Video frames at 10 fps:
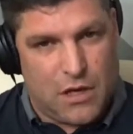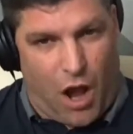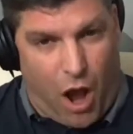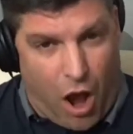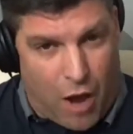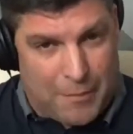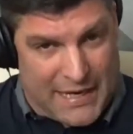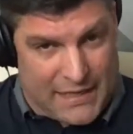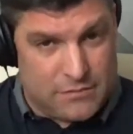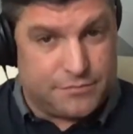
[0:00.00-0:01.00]

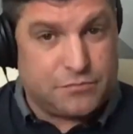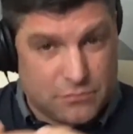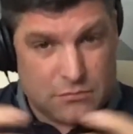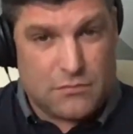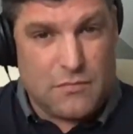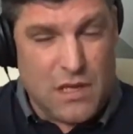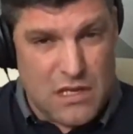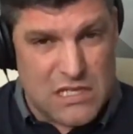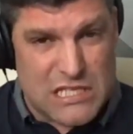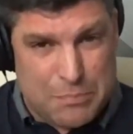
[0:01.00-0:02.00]
calming,
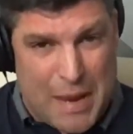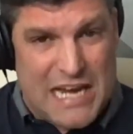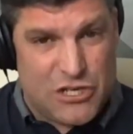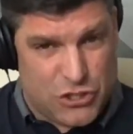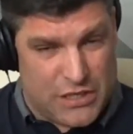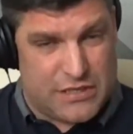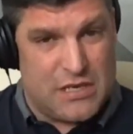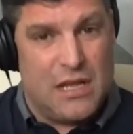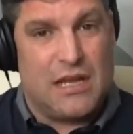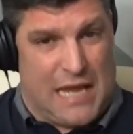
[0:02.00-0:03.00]

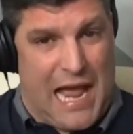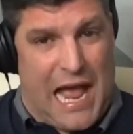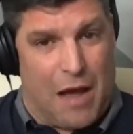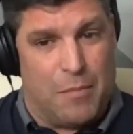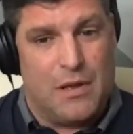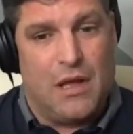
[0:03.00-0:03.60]
spacious cab.